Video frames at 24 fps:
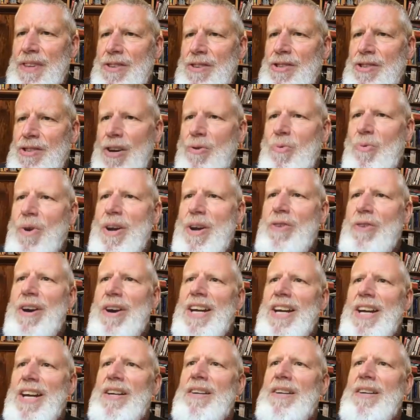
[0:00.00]
So we
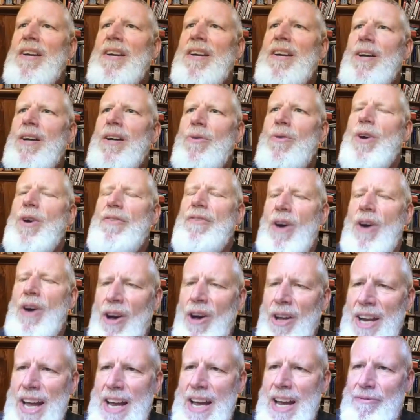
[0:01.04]
reckon we've
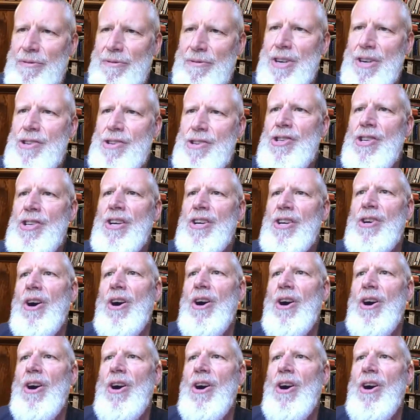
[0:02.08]
on average